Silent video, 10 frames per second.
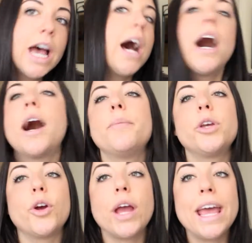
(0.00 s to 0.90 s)

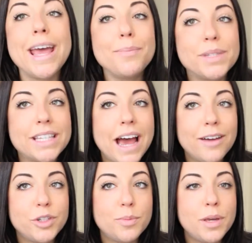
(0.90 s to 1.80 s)
Your hips
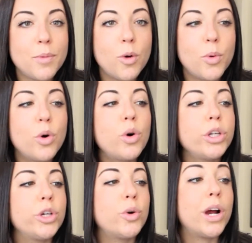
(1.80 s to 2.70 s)
have to be mobile,
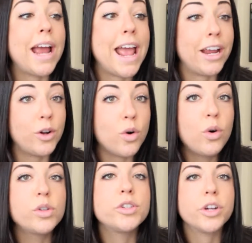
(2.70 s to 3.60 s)
your
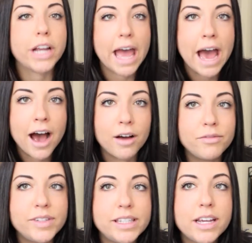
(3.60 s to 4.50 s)
ankles, your
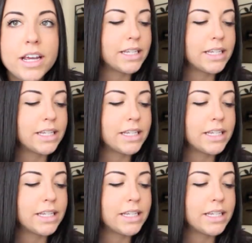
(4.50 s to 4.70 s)
calves.